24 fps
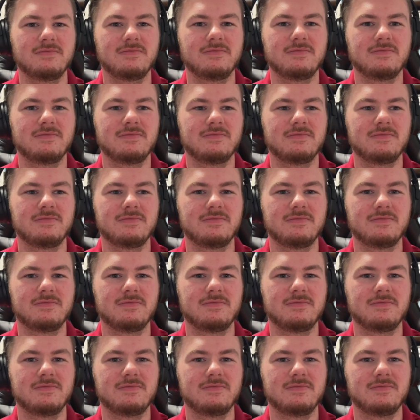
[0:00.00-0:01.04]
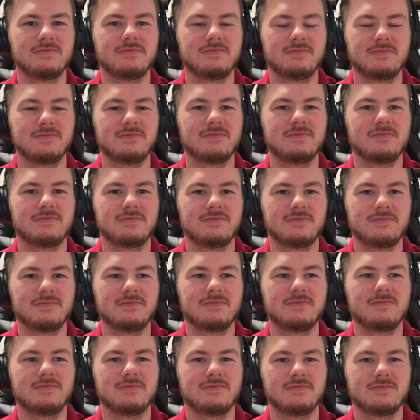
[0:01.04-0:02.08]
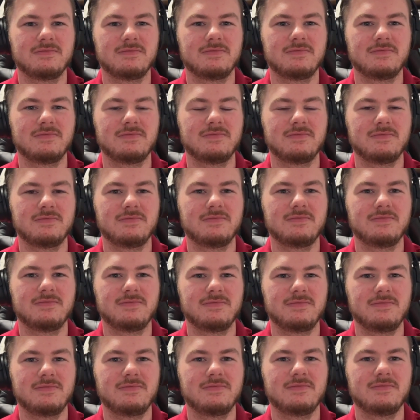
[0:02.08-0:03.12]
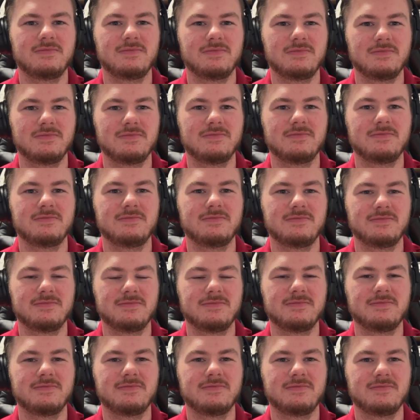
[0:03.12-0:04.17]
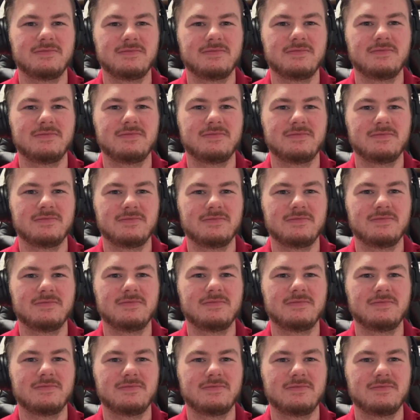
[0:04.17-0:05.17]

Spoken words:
This person isn't speaking.